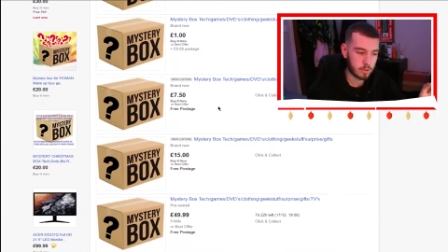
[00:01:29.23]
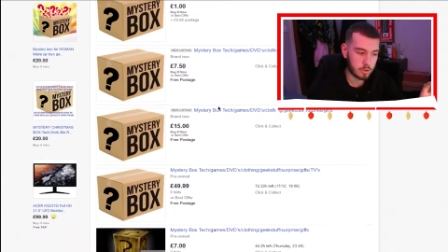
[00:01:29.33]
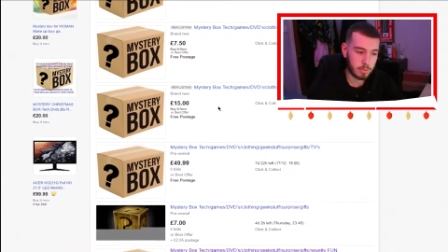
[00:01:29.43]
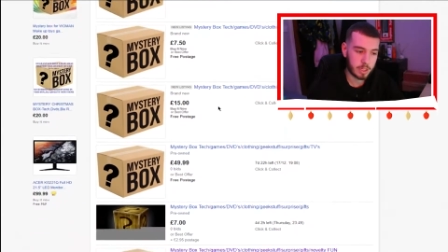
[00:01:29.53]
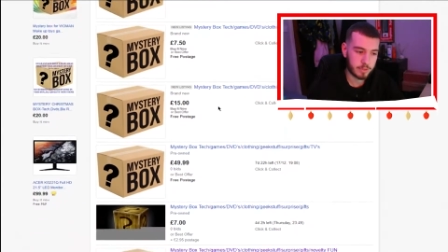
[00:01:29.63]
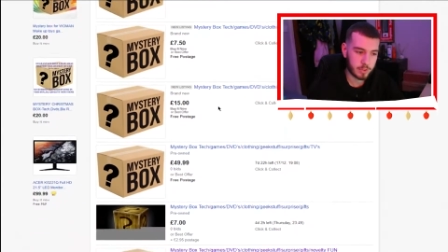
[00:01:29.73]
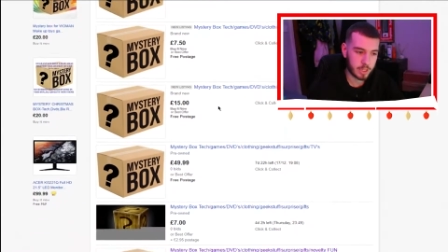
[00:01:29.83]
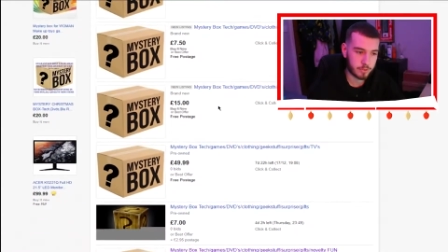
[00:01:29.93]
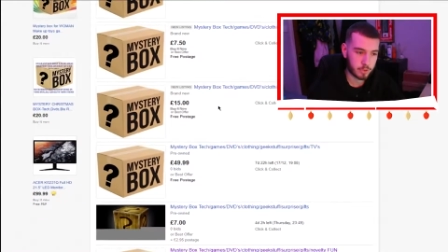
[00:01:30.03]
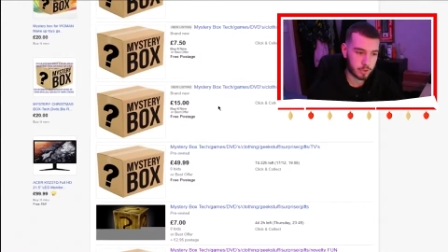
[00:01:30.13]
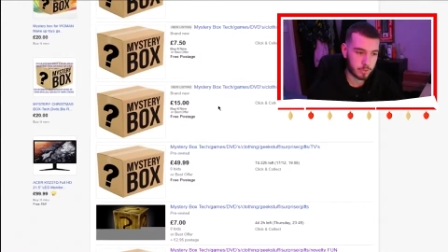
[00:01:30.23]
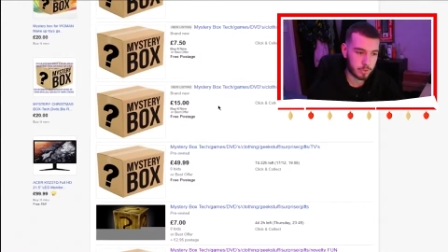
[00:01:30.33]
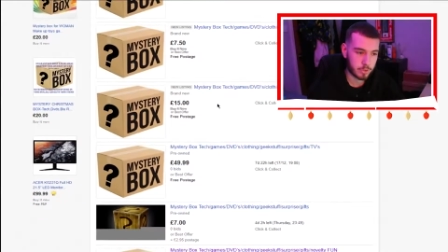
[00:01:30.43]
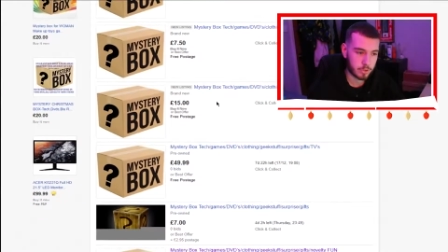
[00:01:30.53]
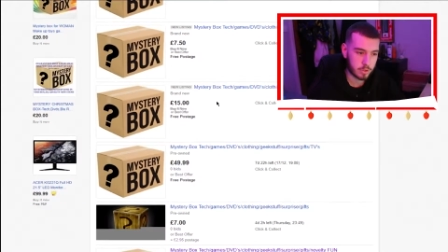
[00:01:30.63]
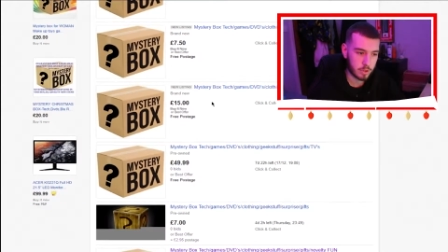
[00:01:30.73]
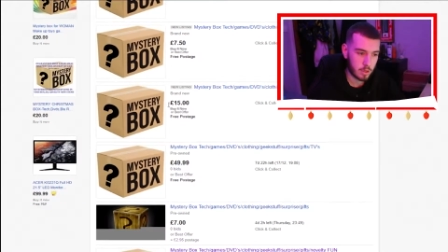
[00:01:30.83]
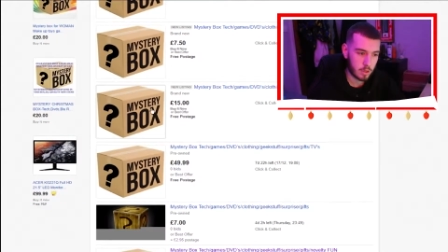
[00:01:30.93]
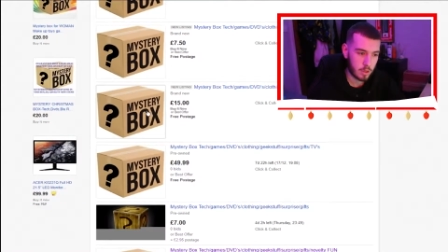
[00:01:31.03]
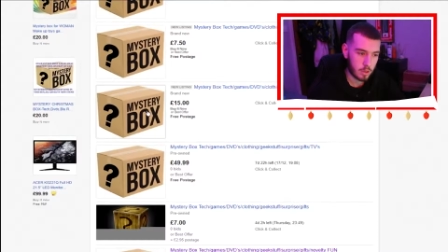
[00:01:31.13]
splashing my cash for Christmas.
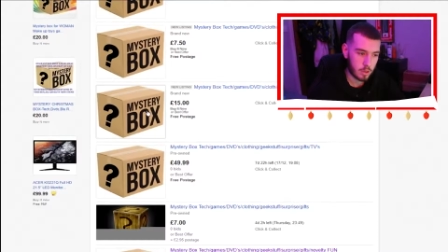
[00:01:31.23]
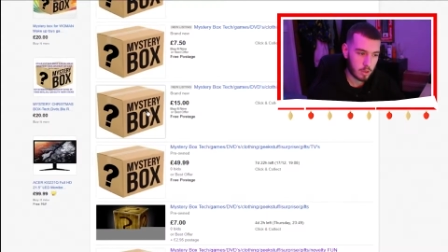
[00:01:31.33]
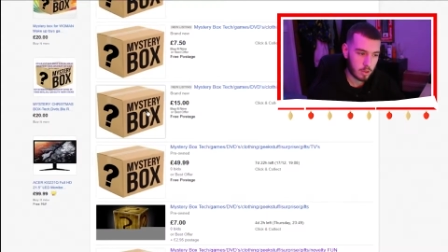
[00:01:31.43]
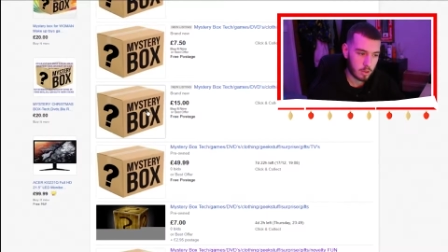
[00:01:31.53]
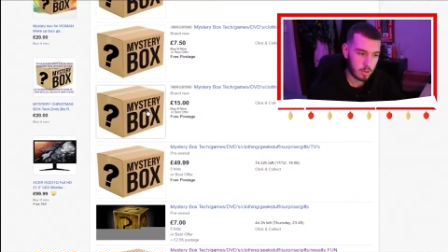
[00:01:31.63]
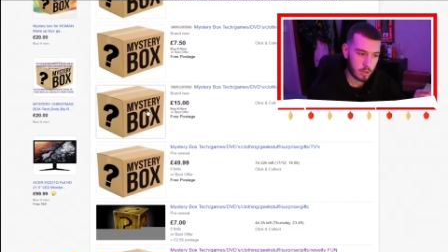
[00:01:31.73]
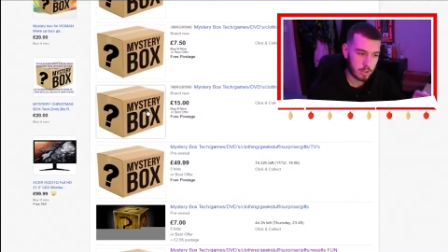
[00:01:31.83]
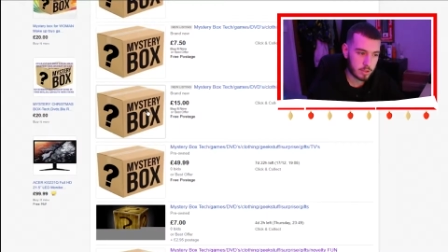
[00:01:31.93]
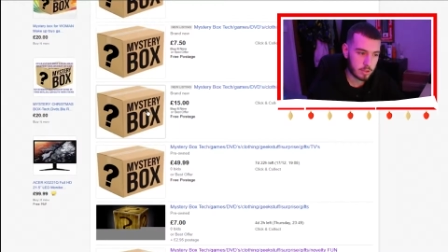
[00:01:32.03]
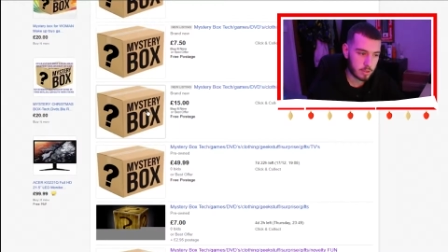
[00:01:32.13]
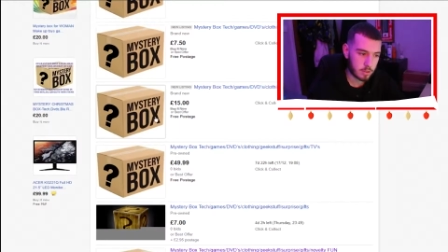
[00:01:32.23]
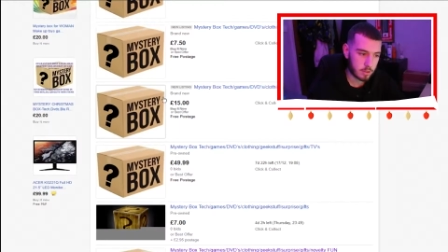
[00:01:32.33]
This